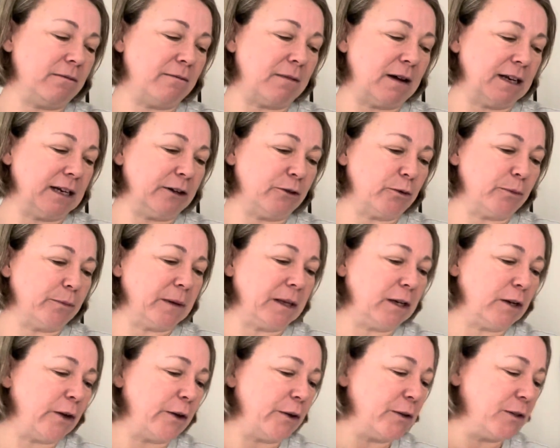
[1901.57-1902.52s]
my little
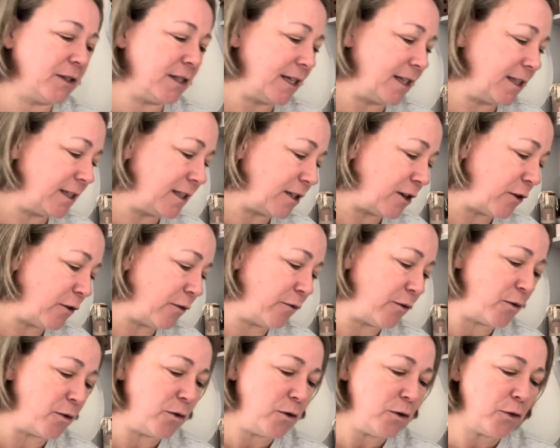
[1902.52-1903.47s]
pillows and so
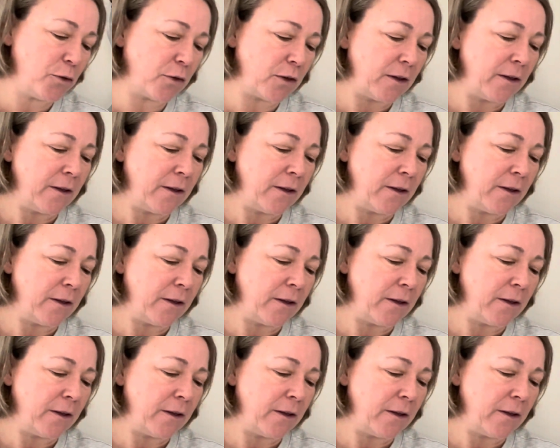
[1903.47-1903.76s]
forth.